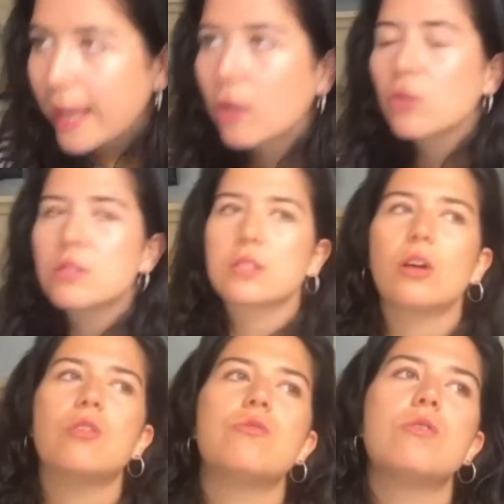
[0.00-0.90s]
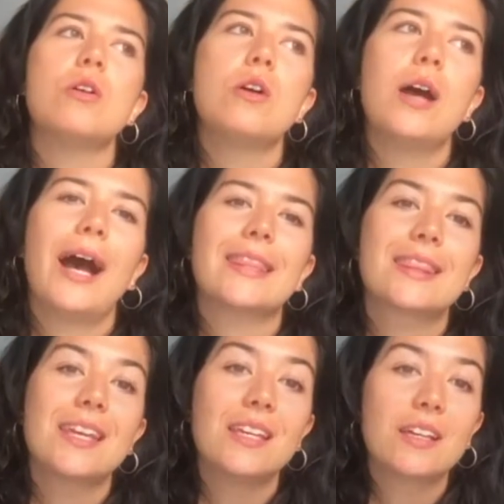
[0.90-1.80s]
Also I
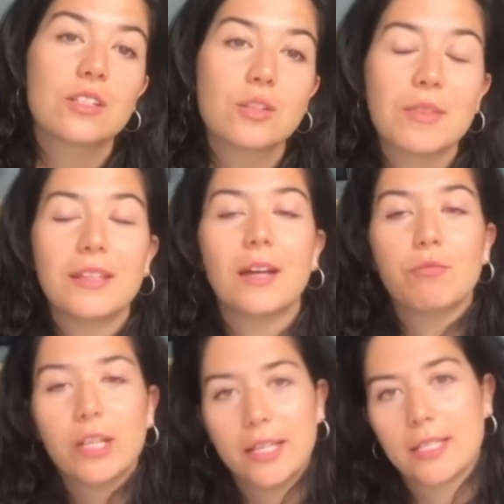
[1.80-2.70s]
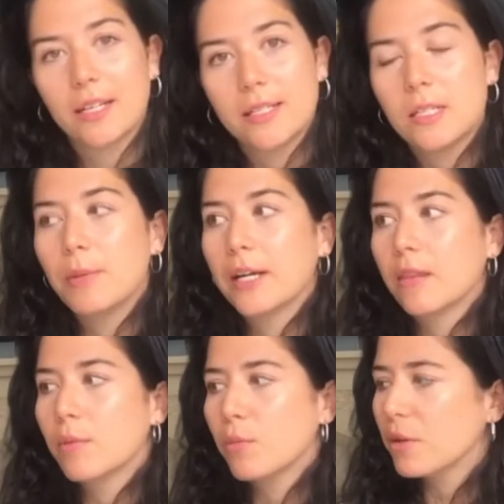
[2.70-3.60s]
think something that I'm really excited by at
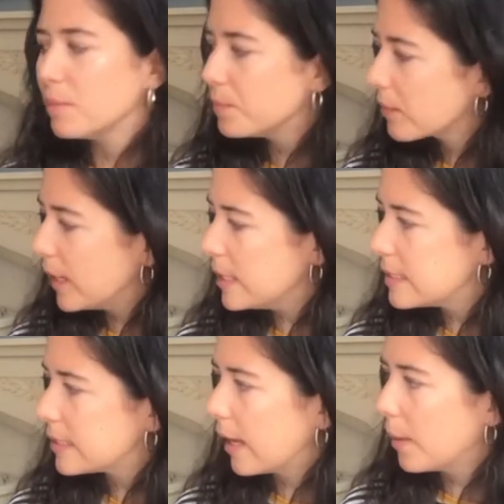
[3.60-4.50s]
the moment is